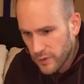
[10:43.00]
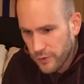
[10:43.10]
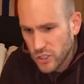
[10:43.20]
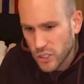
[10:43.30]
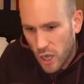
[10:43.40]

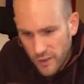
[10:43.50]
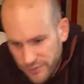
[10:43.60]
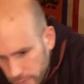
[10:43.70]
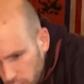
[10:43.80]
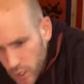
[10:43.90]
first
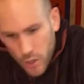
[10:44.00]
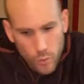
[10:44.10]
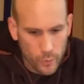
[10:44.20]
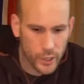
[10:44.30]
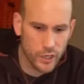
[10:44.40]
off,
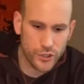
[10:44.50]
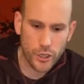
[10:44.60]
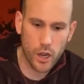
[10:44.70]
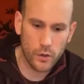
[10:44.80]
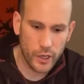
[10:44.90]
what we're going to
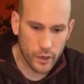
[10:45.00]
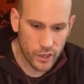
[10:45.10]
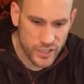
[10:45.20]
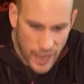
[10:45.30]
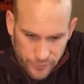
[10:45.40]
show here
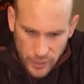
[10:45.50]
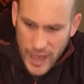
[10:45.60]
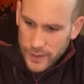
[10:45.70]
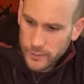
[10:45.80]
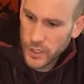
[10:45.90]
is I've
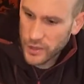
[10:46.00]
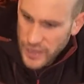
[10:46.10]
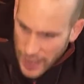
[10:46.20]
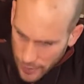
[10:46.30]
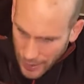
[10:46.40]
let
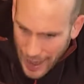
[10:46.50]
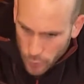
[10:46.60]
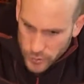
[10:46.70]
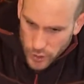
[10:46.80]
the air out